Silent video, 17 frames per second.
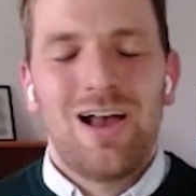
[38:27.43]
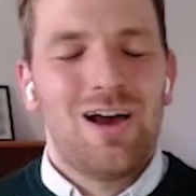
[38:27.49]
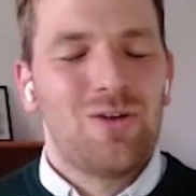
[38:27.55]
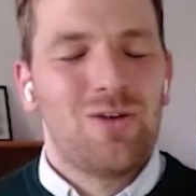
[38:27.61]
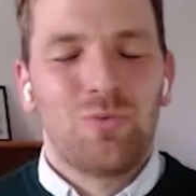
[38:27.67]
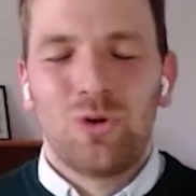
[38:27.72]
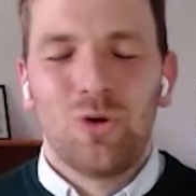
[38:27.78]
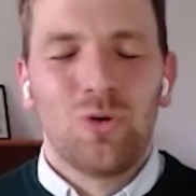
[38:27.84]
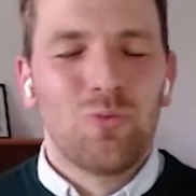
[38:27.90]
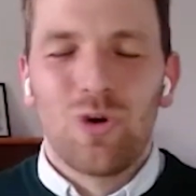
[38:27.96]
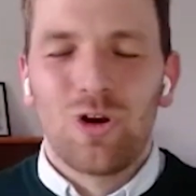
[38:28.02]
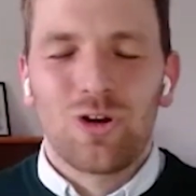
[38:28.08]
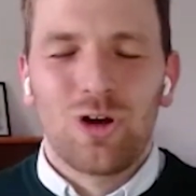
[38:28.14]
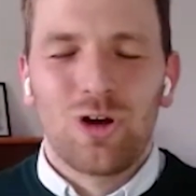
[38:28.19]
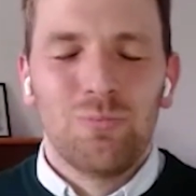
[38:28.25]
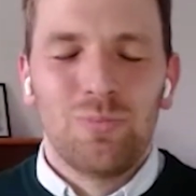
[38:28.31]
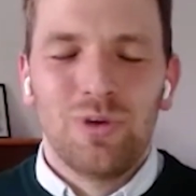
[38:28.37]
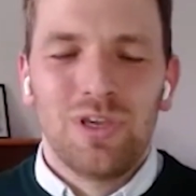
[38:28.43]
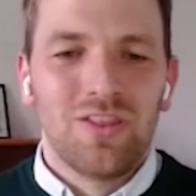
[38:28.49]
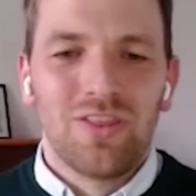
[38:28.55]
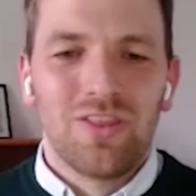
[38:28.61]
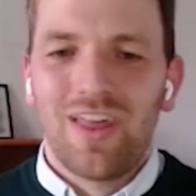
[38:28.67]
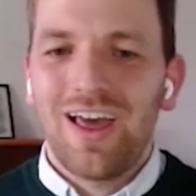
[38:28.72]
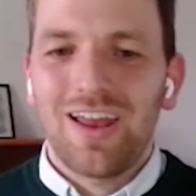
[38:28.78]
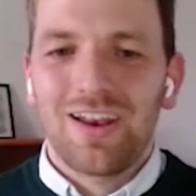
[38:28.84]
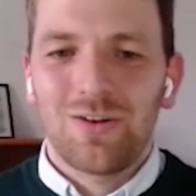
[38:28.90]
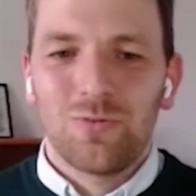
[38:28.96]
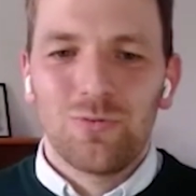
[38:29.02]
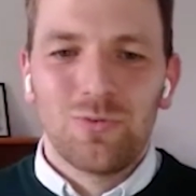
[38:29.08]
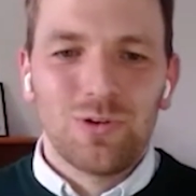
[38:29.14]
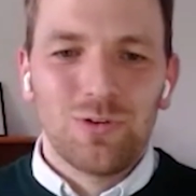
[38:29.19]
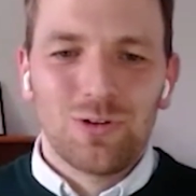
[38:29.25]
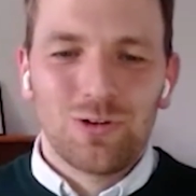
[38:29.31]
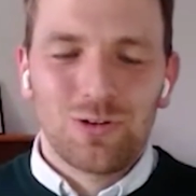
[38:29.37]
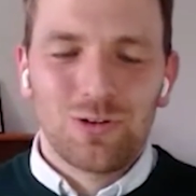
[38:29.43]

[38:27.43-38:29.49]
and we don't want to compete in that. We